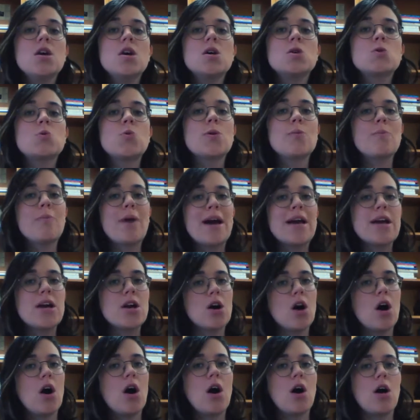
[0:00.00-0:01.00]
So we might
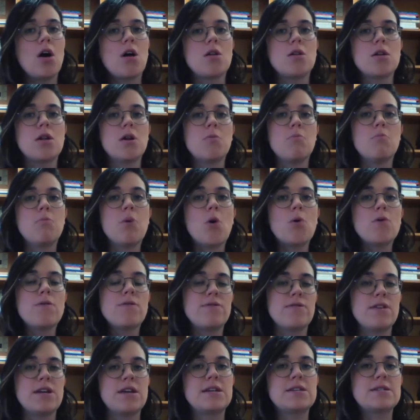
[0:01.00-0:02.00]
call
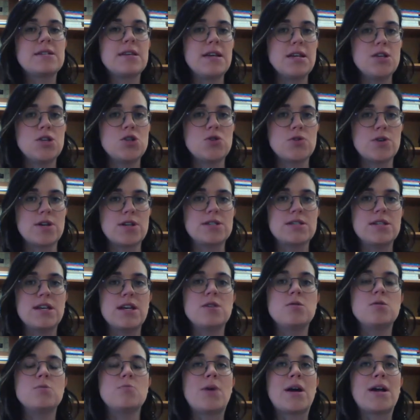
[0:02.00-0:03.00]
both things interest,
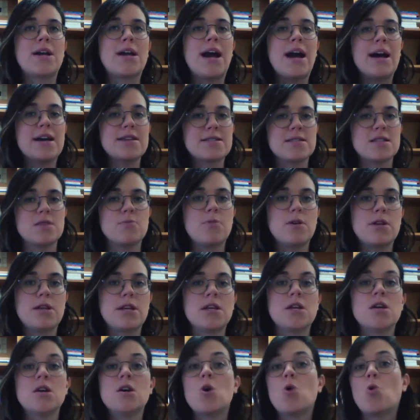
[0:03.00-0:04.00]
and you might ask
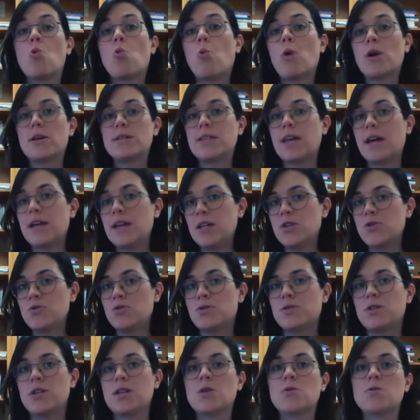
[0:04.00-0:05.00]
somebody, was that
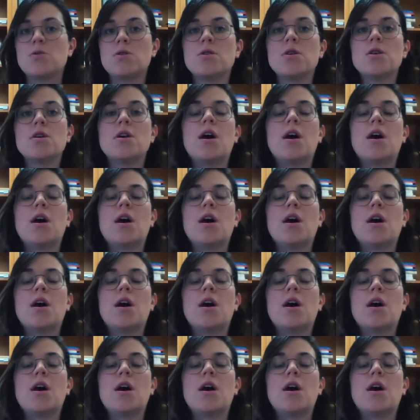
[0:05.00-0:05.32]
interesting?